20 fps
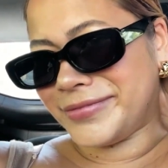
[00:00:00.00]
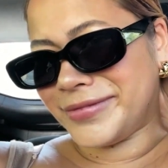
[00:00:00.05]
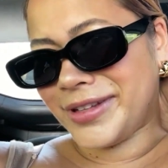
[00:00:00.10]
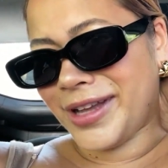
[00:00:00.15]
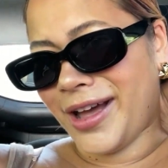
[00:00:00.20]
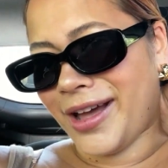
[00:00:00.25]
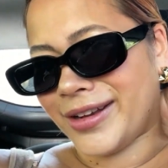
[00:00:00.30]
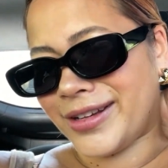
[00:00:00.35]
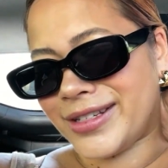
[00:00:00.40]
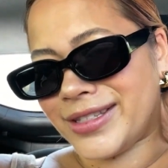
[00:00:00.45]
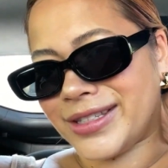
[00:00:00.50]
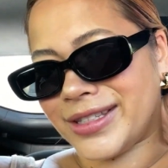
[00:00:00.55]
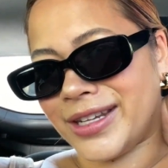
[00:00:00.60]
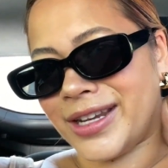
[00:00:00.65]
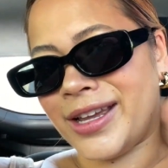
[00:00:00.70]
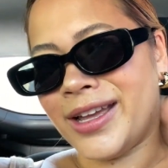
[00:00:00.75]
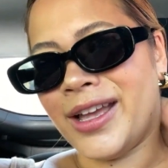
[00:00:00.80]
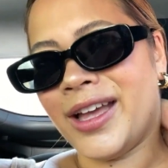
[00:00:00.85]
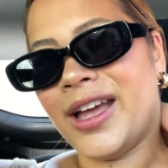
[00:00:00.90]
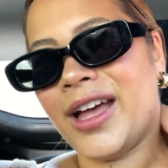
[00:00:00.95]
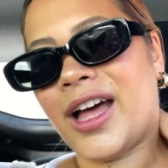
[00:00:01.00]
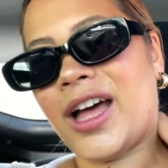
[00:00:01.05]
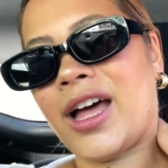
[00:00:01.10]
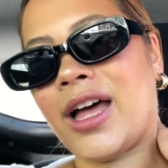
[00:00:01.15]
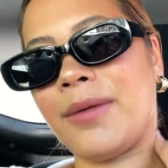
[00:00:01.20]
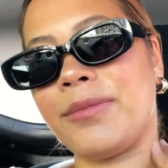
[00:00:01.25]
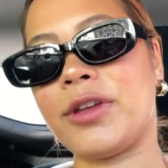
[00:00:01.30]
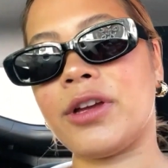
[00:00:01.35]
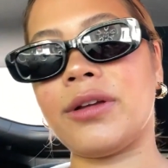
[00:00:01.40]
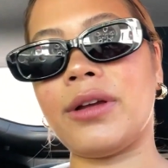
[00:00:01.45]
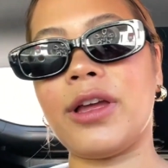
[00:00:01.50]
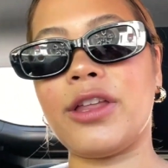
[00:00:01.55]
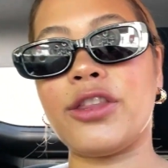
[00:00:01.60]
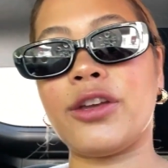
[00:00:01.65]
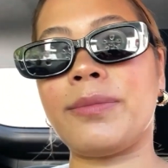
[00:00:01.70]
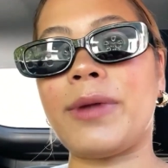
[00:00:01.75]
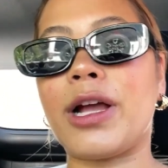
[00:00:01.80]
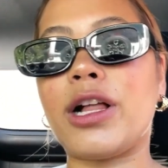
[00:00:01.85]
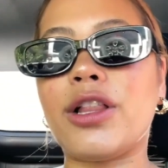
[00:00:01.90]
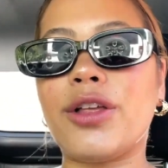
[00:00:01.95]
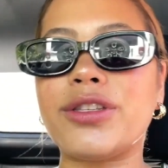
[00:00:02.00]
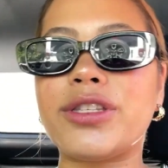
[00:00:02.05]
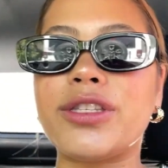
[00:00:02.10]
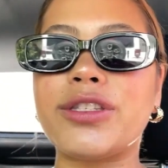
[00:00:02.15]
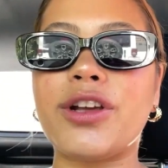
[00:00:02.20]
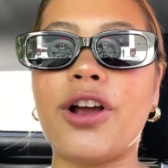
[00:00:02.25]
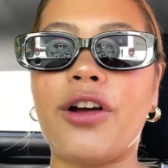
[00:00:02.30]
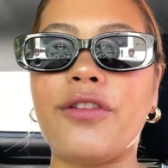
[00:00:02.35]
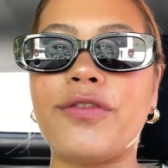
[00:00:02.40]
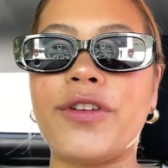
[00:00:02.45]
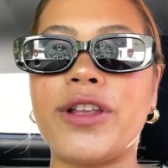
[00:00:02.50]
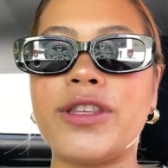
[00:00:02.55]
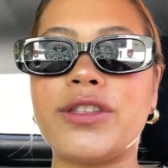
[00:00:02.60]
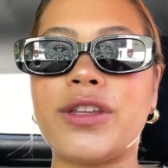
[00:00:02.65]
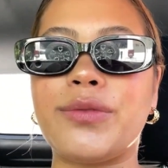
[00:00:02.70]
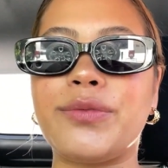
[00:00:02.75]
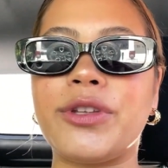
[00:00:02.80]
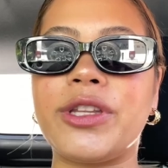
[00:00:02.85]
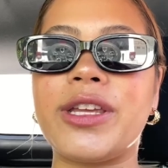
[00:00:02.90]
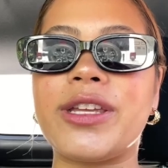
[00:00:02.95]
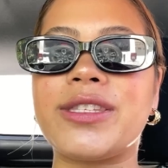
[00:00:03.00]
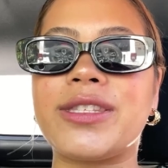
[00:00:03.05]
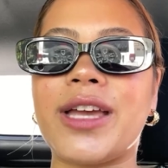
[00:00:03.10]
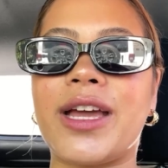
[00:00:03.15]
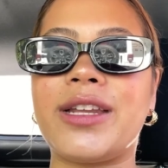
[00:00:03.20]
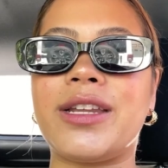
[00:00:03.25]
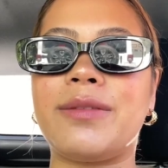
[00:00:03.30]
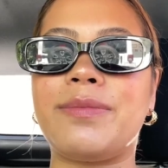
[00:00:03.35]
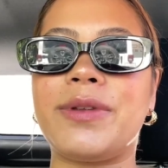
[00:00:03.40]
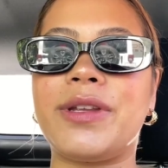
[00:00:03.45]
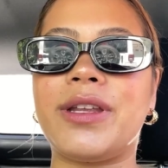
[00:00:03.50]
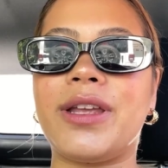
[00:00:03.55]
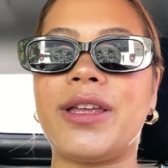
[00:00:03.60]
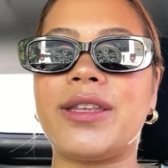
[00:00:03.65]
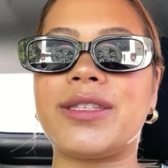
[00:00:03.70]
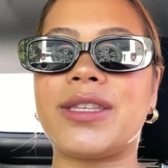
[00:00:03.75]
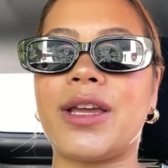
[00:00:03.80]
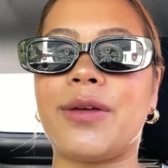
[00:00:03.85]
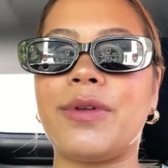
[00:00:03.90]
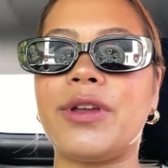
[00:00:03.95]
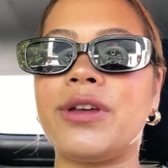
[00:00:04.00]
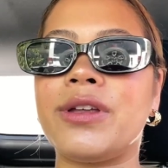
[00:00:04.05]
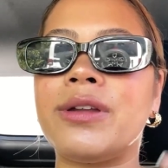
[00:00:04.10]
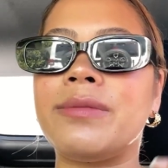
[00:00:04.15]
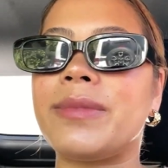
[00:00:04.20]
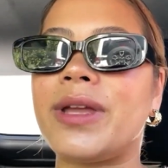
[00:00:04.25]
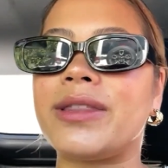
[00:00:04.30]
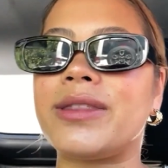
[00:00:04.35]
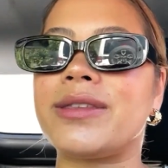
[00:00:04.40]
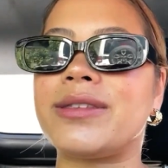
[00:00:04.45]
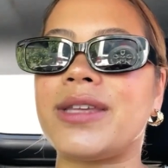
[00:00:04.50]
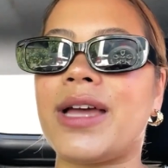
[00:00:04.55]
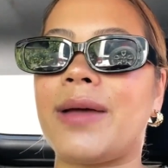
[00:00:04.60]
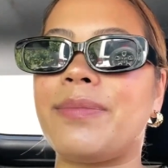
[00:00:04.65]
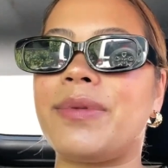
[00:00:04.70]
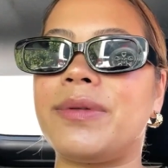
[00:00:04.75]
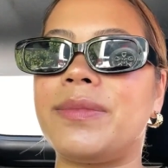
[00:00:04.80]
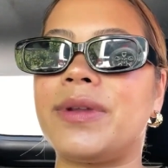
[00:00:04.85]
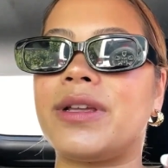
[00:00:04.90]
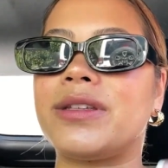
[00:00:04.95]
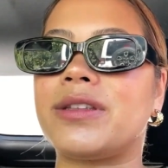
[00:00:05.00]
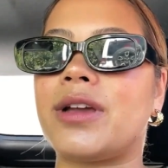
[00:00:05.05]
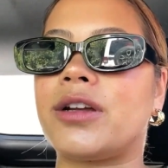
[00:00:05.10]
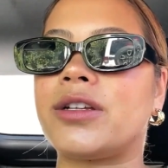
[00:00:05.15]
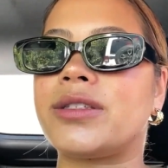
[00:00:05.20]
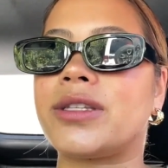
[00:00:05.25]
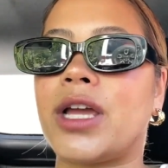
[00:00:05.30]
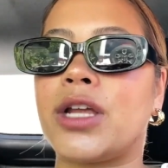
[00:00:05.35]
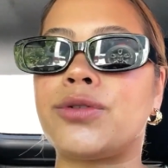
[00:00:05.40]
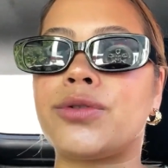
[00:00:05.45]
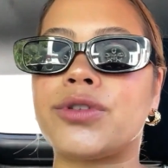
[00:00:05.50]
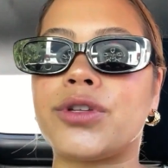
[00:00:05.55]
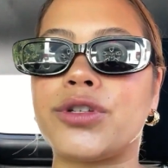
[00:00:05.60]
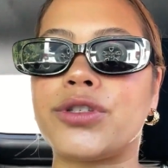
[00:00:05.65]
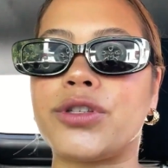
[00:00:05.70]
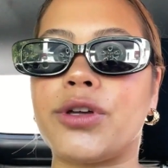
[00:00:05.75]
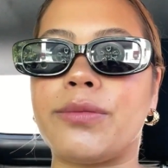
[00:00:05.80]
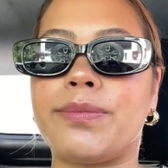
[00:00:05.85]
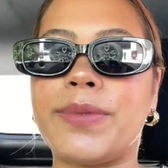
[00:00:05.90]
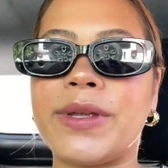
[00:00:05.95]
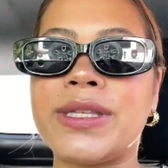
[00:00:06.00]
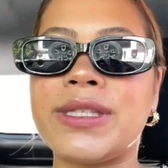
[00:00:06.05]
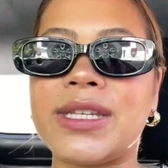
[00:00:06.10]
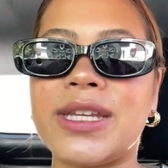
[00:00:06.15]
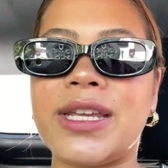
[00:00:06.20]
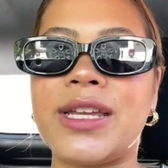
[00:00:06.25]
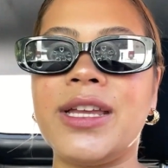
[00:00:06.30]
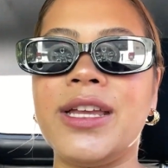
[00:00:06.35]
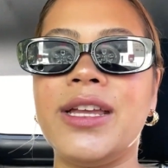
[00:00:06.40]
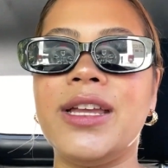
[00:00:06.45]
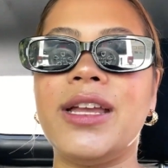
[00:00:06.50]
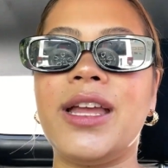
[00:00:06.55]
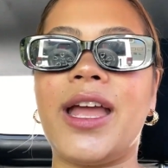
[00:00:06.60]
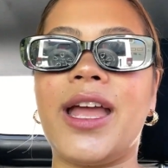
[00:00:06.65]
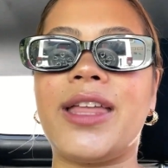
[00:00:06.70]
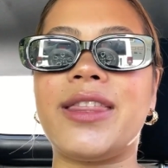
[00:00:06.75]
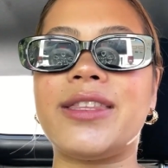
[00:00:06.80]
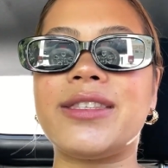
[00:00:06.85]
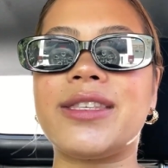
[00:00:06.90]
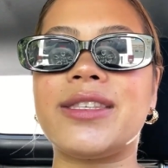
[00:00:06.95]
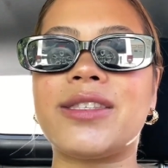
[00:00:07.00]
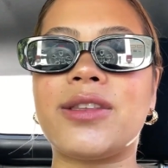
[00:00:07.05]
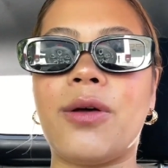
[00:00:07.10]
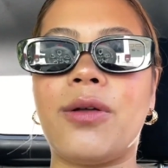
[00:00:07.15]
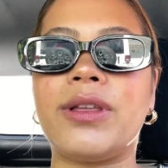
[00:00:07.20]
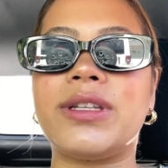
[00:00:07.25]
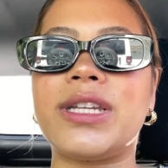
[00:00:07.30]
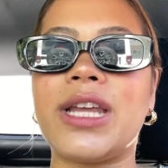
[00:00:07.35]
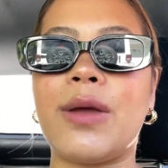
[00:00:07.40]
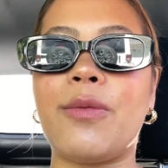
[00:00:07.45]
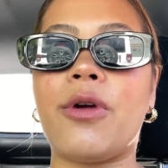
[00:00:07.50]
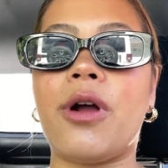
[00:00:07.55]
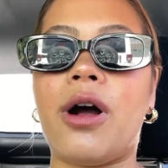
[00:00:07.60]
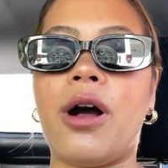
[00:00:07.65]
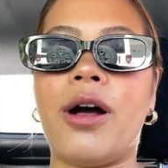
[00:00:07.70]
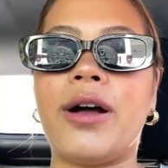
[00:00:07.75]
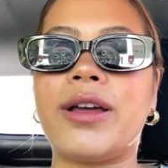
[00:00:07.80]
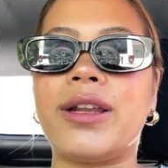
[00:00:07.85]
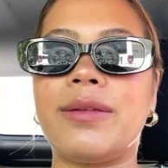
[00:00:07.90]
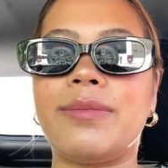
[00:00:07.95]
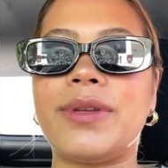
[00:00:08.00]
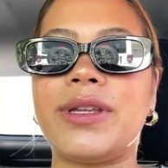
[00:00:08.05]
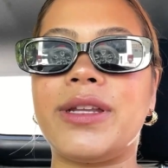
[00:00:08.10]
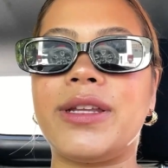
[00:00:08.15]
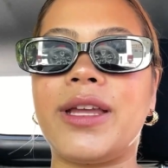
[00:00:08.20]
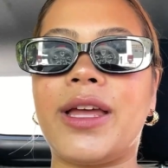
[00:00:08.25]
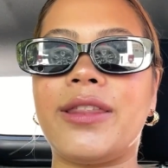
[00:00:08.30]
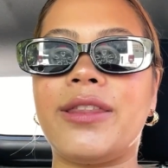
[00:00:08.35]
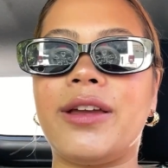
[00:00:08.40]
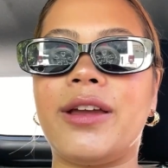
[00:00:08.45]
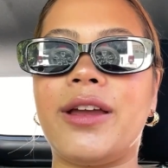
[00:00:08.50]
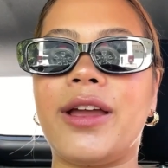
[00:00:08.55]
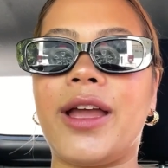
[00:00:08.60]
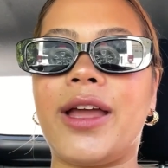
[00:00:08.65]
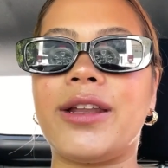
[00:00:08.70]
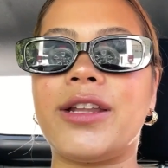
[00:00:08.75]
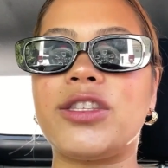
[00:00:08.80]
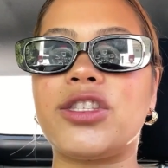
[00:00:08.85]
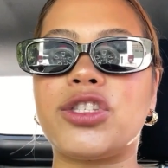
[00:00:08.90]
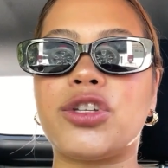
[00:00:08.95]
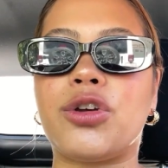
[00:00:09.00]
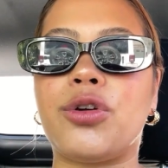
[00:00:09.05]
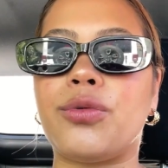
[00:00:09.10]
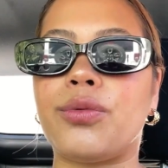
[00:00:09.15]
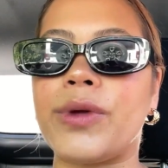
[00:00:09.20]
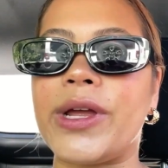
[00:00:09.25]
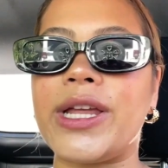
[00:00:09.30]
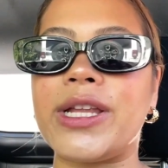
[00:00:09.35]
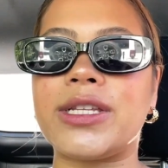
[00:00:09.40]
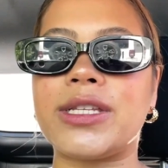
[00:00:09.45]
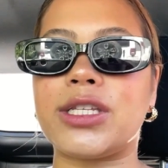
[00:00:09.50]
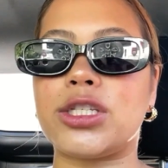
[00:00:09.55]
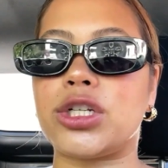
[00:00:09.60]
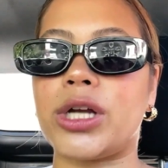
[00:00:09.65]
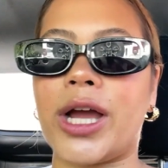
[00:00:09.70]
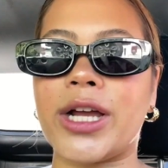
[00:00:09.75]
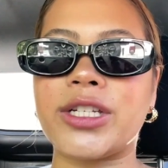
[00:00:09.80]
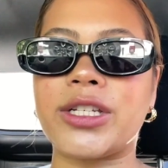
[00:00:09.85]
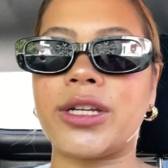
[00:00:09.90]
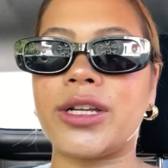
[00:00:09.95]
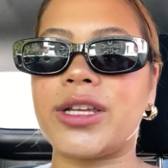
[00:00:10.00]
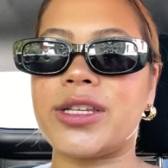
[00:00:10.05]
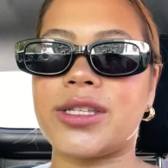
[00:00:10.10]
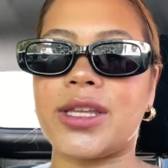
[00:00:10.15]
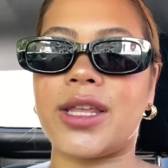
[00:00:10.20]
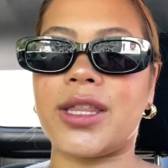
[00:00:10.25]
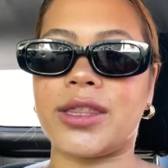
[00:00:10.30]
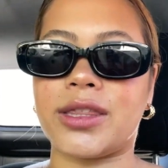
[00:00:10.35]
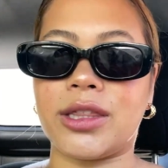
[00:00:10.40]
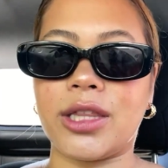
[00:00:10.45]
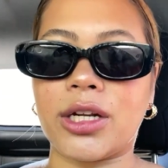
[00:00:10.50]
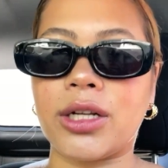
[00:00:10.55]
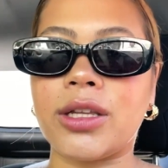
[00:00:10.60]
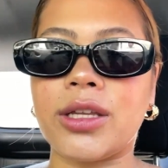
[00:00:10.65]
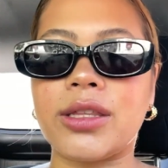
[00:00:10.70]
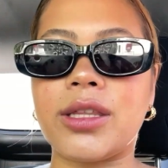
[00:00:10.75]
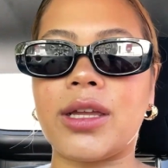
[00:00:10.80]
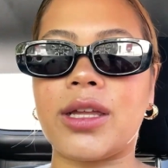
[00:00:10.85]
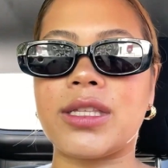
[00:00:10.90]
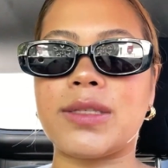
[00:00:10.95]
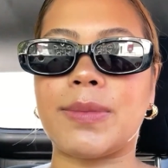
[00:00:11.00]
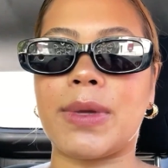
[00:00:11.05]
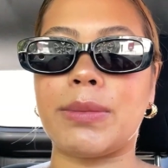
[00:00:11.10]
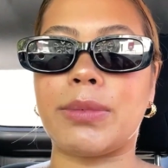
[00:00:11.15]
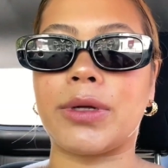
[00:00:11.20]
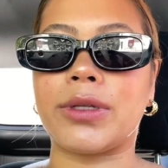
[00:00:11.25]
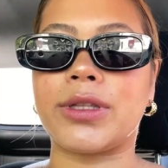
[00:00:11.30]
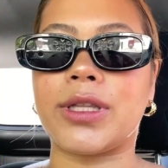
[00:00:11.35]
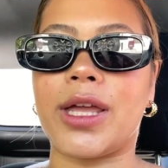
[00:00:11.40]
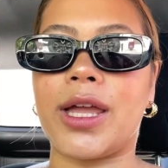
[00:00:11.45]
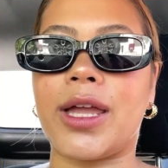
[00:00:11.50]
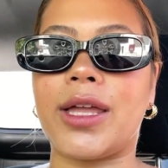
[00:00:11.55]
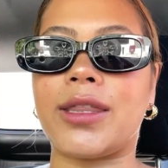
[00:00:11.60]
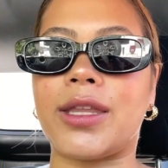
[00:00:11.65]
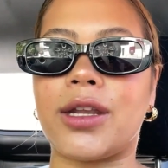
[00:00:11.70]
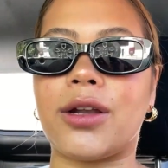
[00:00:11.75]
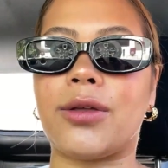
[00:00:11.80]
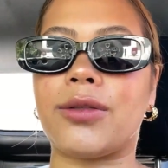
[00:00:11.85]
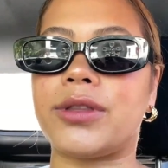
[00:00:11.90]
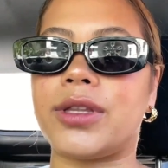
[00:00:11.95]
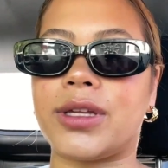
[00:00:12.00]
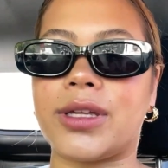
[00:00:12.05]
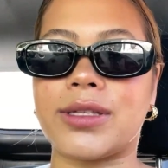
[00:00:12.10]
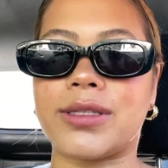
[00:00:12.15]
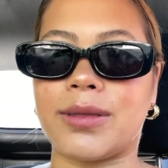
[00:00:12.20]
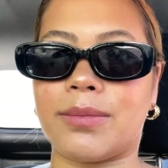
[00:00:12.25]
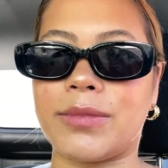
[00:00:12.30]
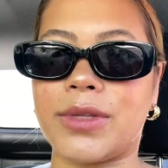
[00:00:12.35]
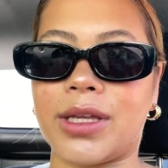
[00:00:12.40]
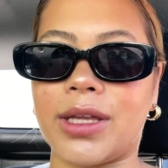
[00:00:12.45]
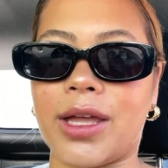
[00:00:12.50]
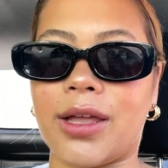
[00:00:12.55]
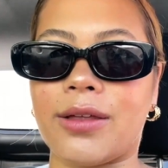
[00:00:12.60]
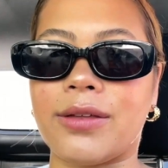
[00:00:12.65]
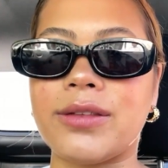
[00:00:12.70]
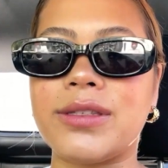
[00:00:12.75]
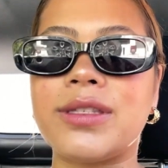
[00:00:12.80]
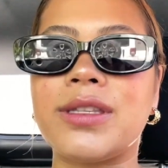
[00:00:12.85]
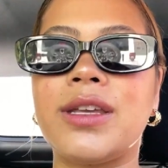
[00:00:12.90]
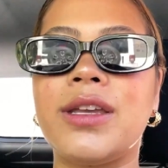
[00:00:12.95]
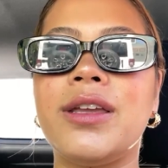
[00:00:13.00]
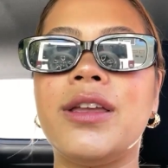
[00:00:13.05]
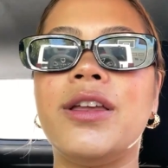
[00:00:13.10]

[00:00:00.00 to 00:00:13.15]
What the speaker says: Honestly, they're my closest girlfriends, so I'm really excited because like we couldn't make this happen because our schedules are so busy, and this is the only time we're all going to be together, and it's a great distraction because they literally think it's my birthday and they don't think it's something else.